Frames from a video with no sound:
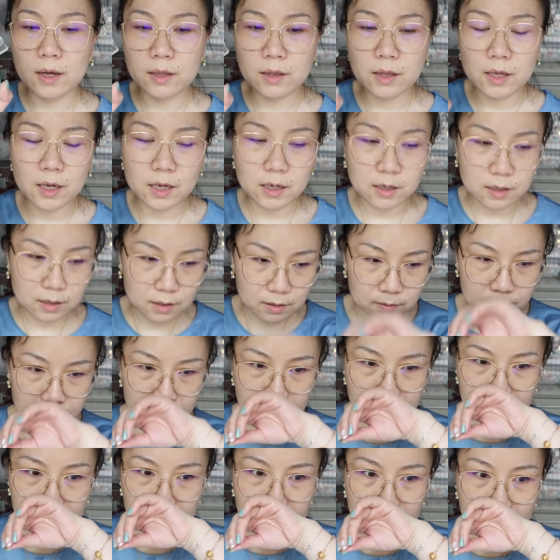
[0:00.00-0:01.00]
I think
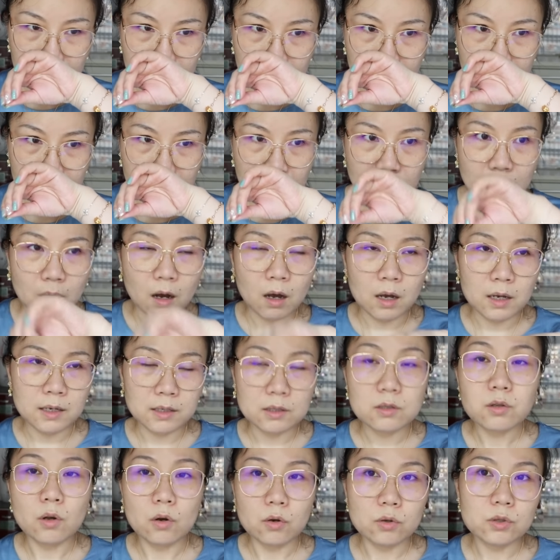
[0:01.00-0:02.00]

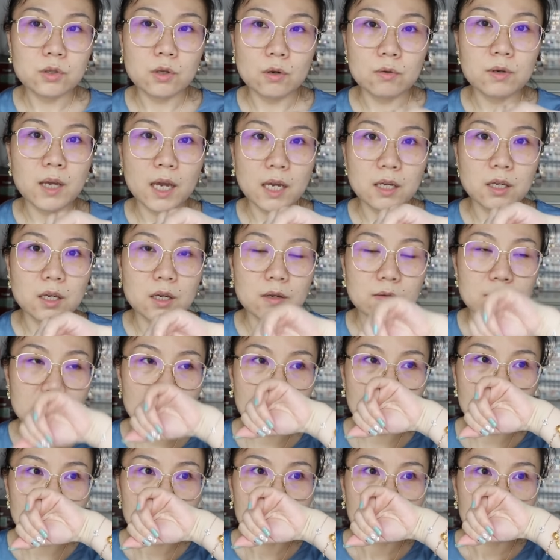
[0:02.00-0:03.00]
guys also can use
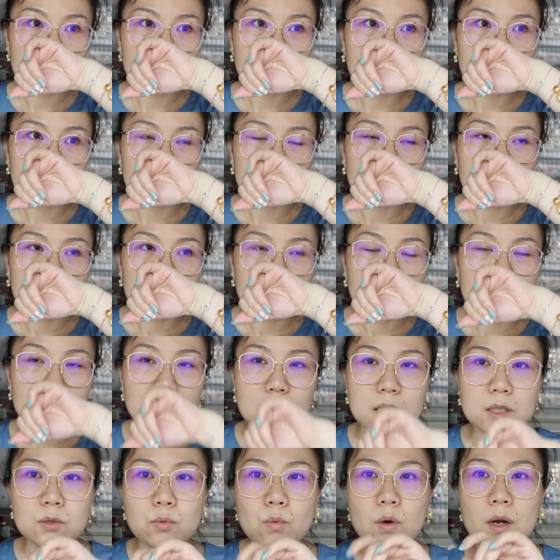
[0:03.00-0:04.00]
it.
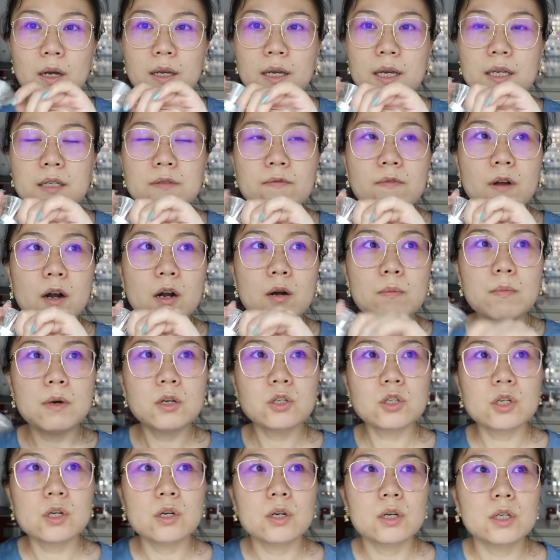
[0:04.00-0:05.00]
This one is very
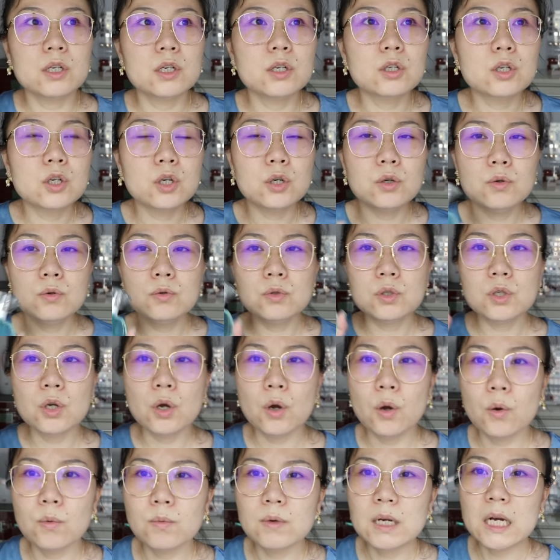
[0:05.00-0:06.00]
much like a cool
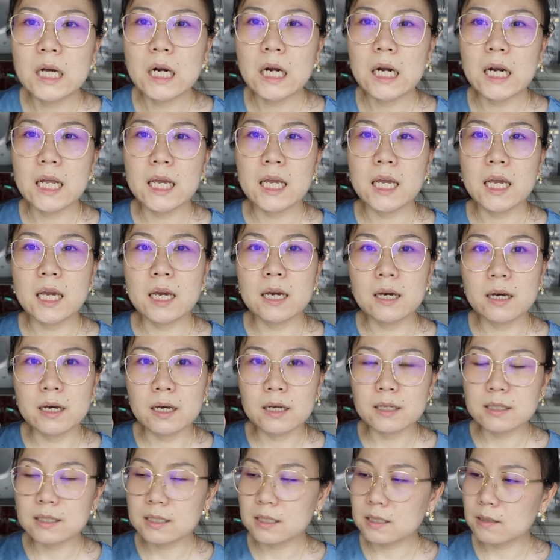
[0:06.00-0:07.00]
tone,
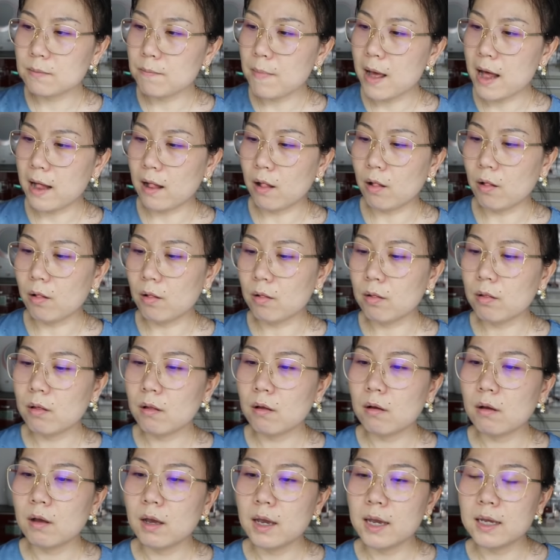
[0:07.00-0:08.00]
clear smell.
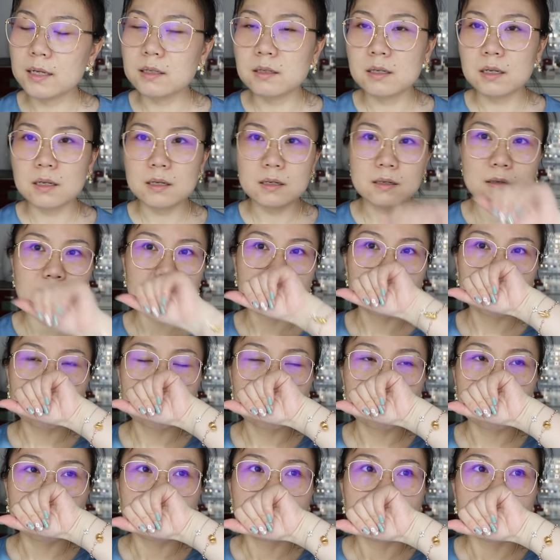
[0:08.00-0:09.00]
It is
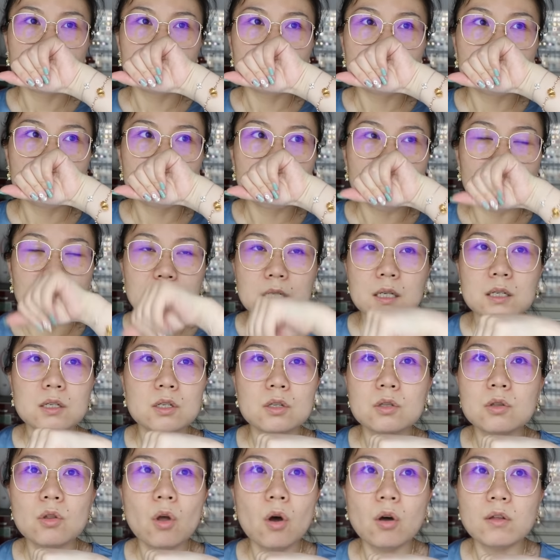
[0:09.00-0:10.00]

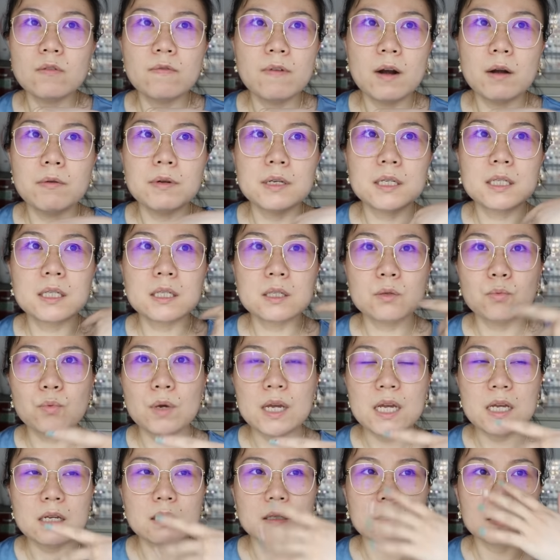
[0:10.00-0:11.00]
not very
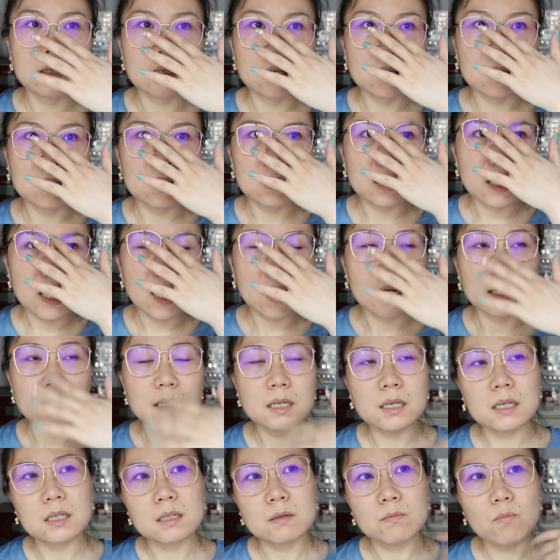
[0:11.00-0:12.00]
sweet.
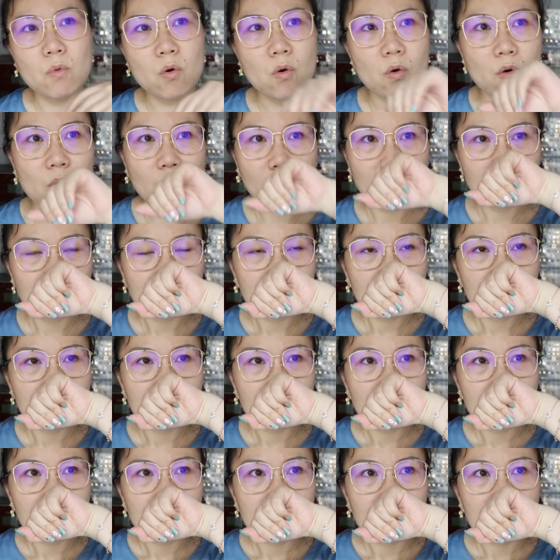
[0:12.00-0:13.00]
Instead, it's more
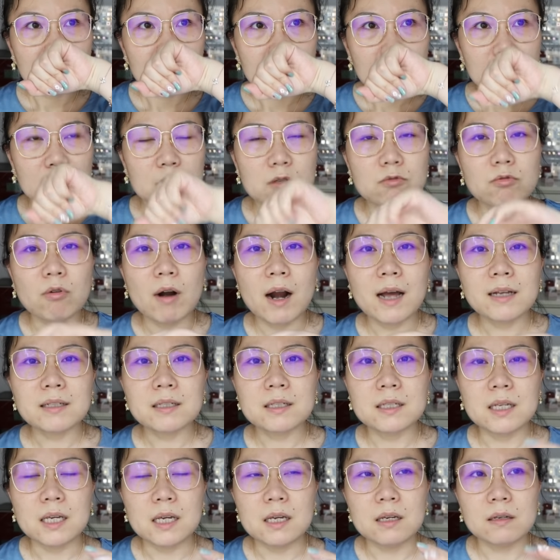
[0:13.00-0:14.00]

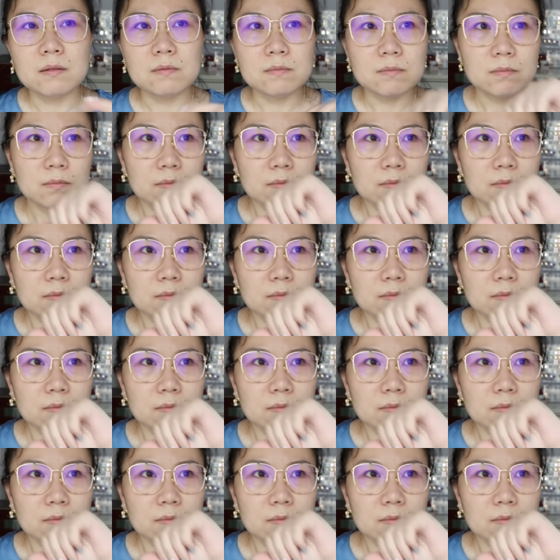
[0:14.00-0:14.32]
grassy